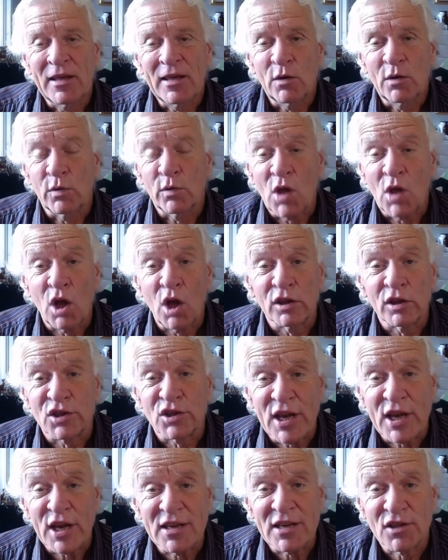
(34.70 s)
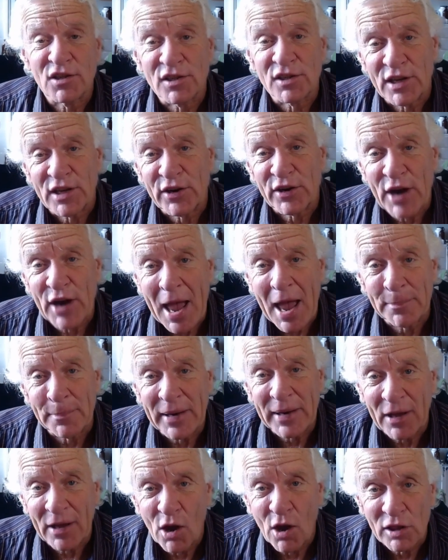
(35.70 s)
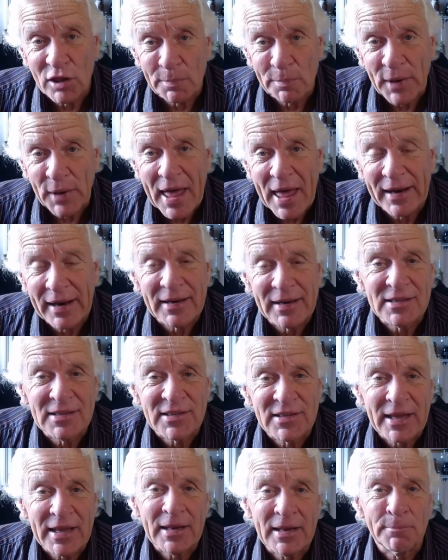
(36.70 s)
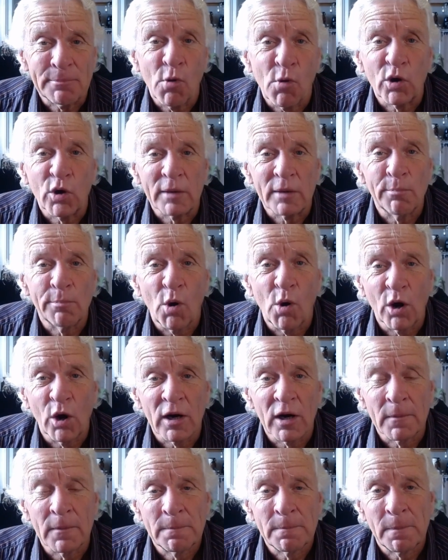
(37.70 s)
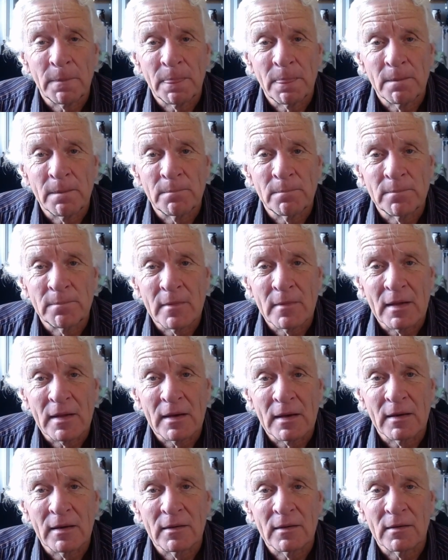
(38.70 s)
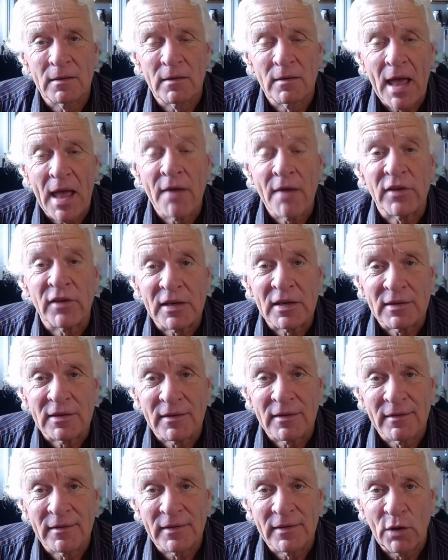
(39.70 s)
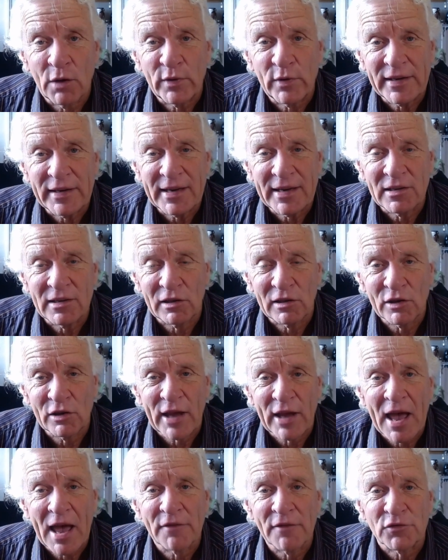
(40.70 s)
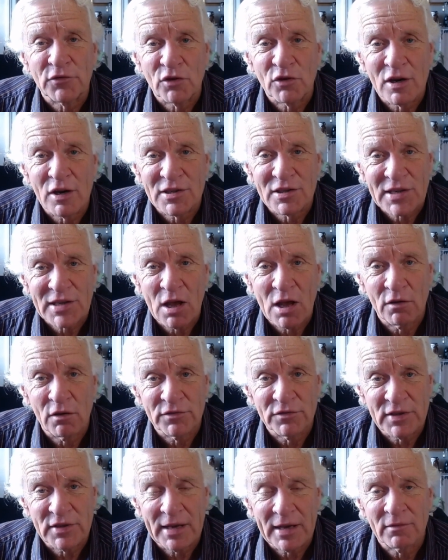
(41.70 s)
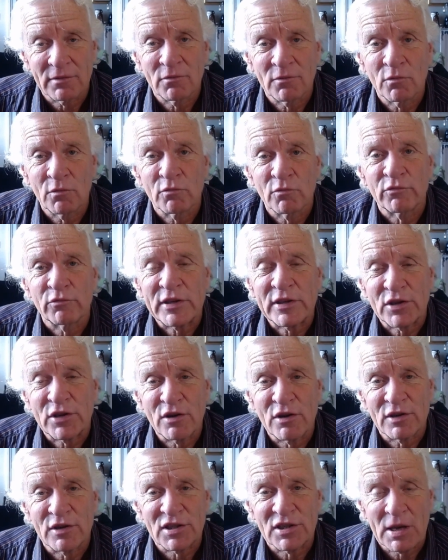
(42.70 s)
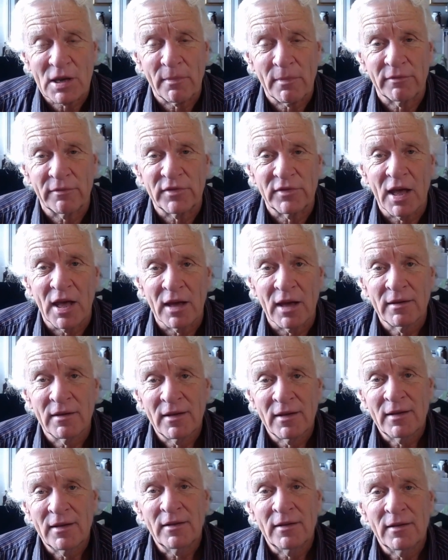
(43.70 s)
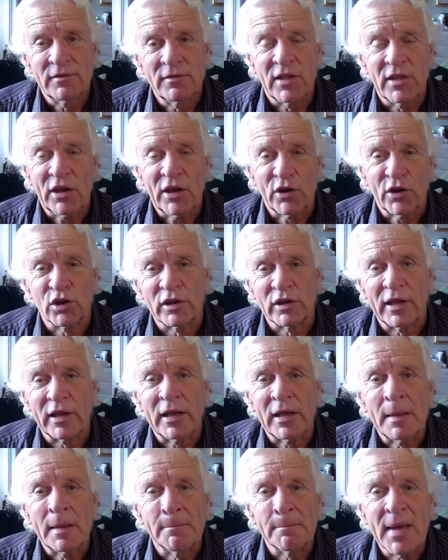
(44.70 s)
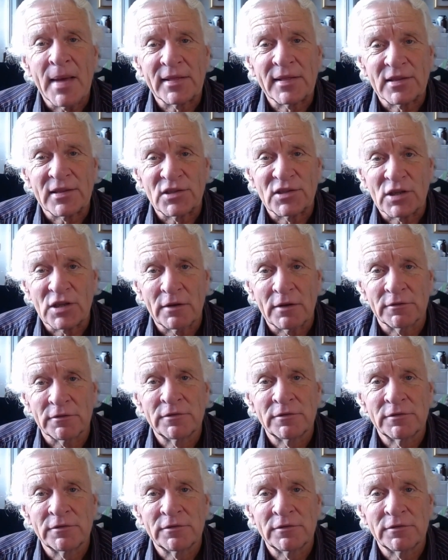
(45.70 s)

With all the changes that are happening on the planet, it's getting more and more evident that we need to look after ourselves and return to some of the early methods of